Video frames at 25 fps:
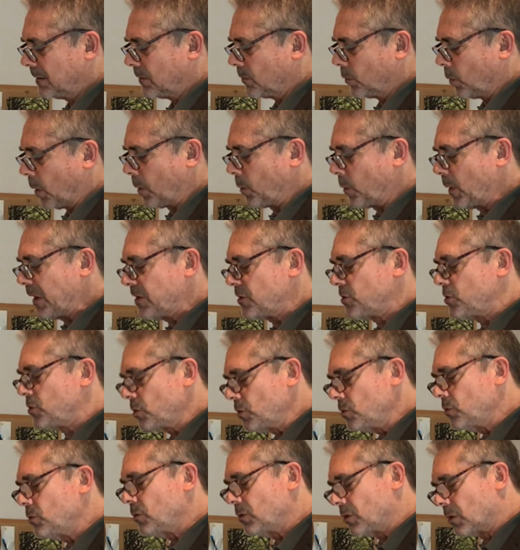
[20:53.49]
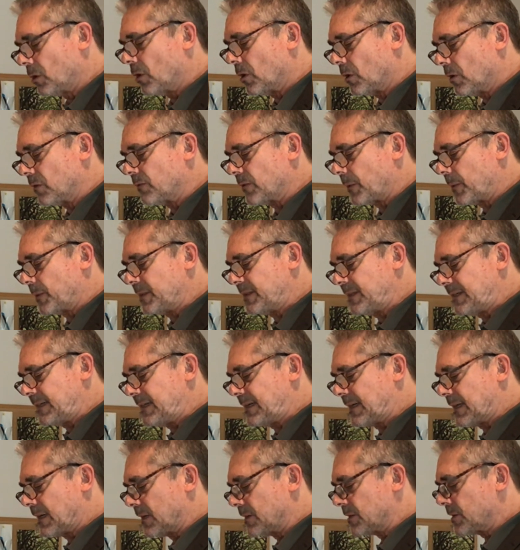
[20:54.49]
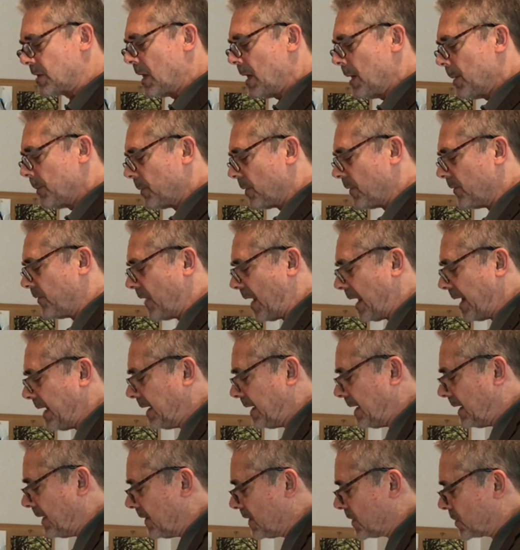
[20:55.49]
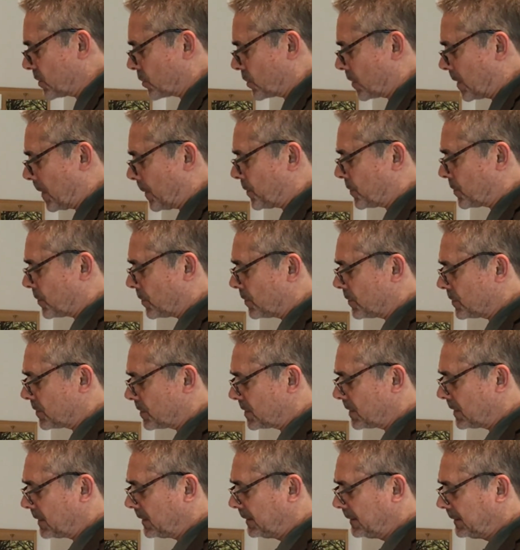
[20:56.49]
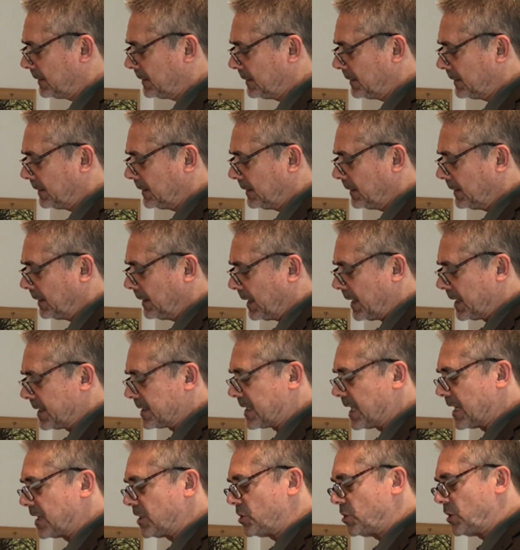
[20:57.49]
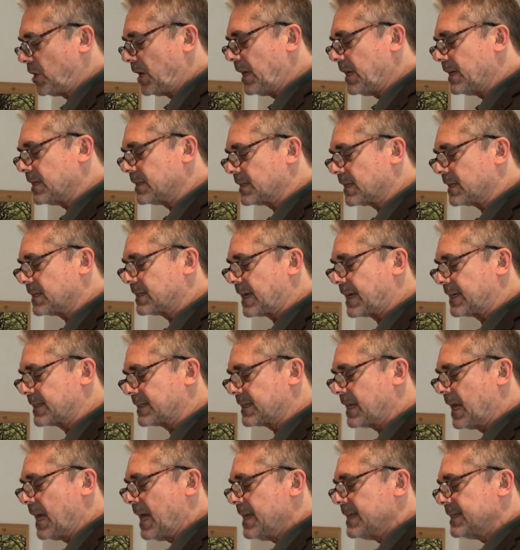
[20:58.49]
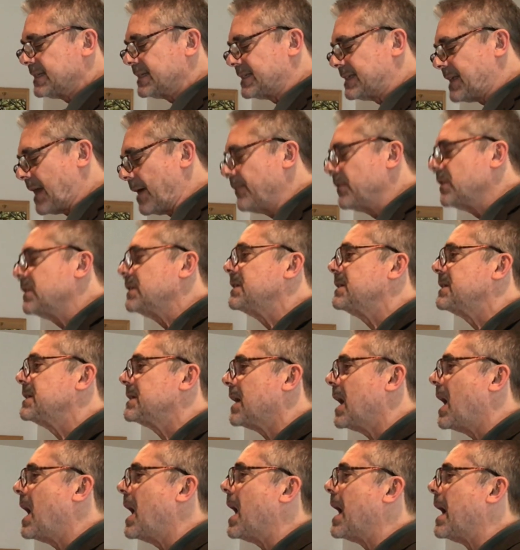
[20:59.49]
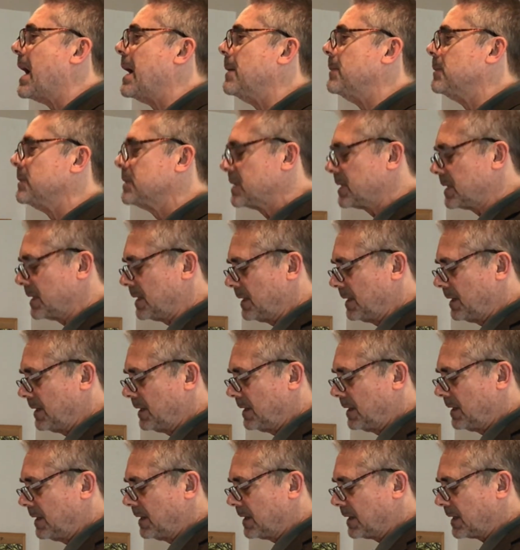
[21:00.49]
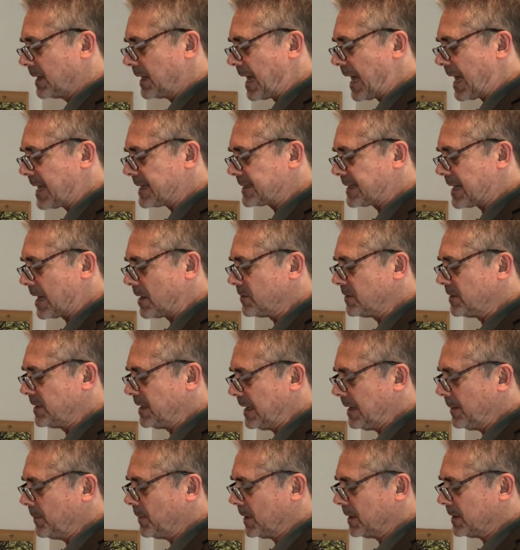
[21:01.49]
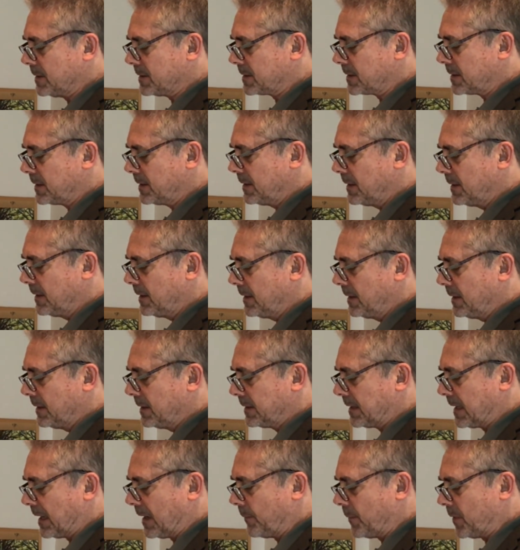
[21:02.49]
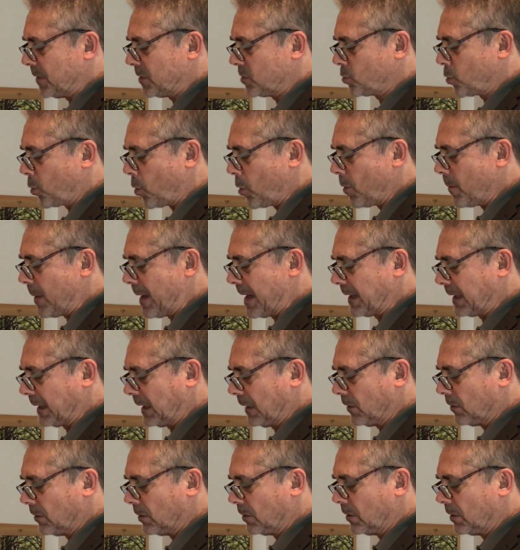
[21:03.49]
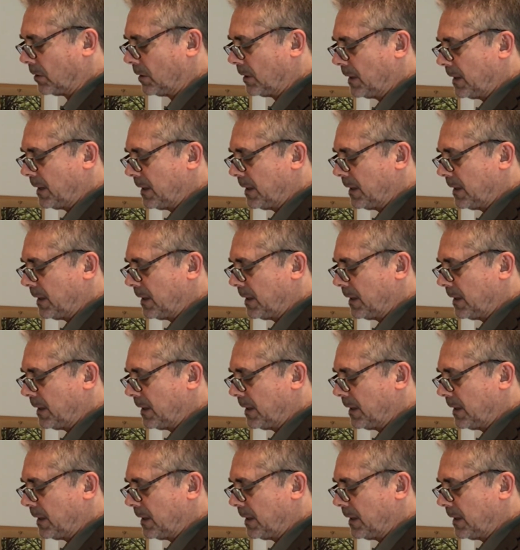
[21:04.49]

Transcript: what we do learn from the details provided in the scriptures is that Jesus has 7 times cast out demons that have been tormenting her,